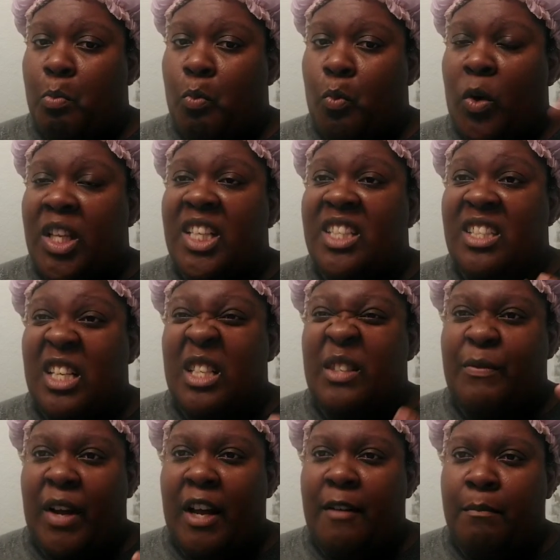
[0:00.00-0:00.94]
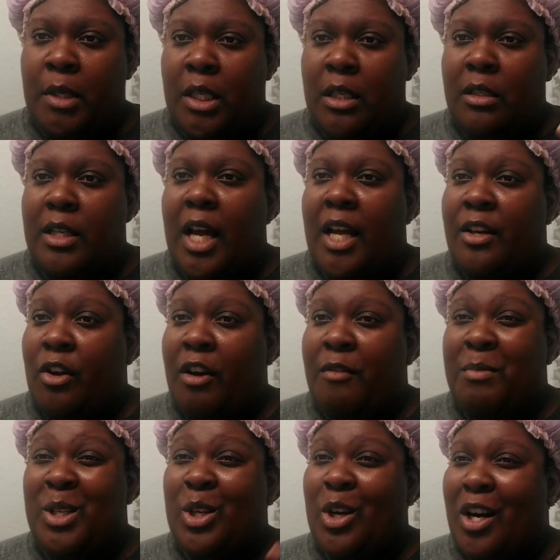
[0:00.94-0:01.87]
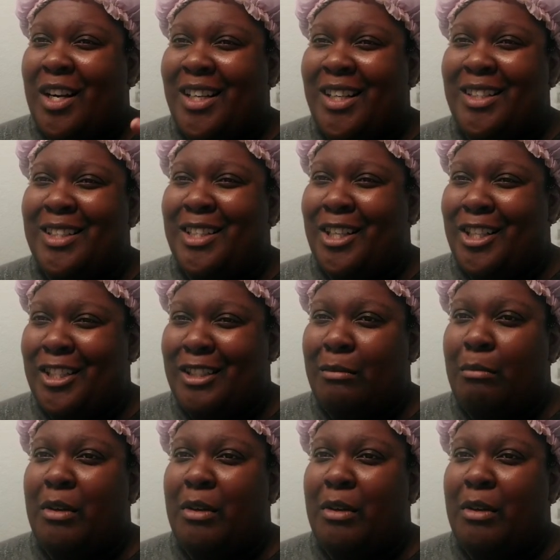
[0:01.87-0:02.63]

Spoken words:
well, it says 5 minutes. I know I've been talking to y'all,